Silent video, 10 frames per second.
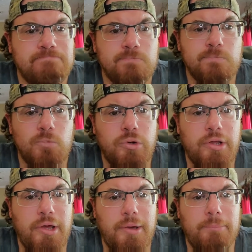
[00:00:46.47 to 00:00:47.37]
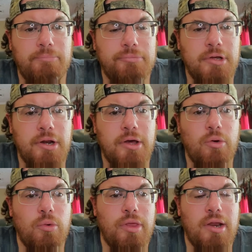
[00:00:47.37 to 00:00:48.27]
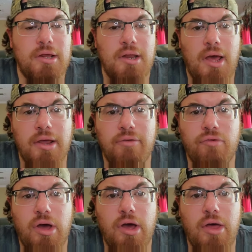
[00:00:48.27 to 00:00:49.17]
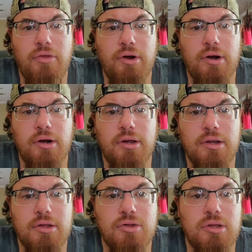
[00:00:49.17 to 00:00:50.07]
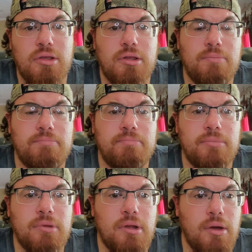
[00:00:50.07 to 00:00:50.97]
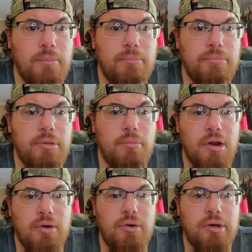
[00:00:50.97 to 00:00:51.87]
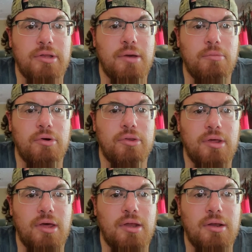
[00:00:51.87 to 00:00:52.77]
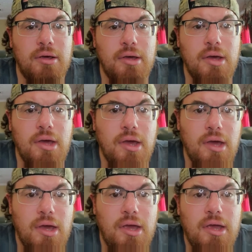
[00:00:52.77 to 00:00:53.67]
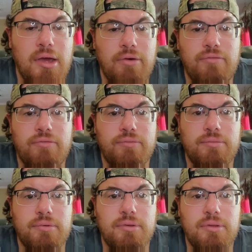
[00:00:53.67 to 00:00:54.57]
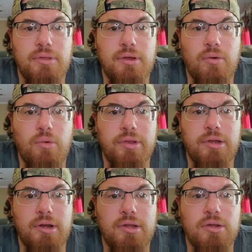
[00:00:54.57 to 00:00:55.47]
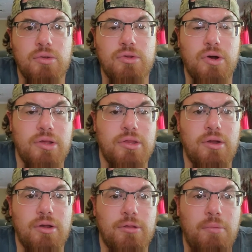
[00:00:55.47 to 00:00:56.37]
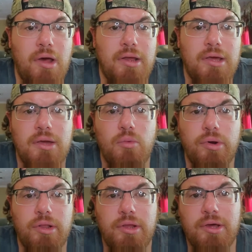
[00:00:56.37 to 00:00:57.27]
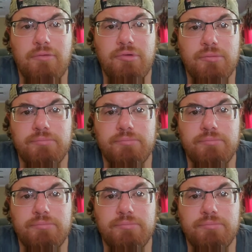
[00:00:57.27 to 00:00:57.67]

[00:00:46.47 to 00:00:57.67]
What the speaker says: Really. That he died of other conditions. No, the medical examiner said if there wasn't undue stress on his body, he would have lived.